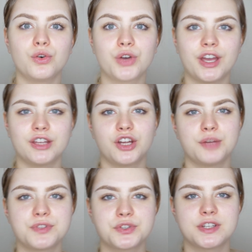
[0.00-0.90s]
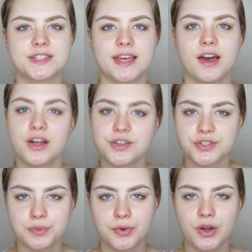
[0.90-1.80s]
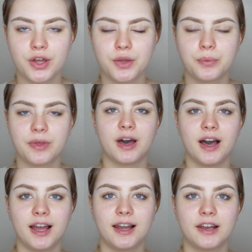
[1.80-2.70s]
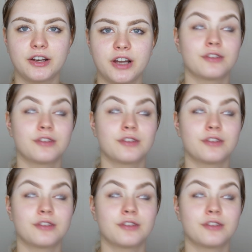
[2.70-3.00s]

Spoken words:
Okay, and now I'm just going to set under the brow with a highlighter,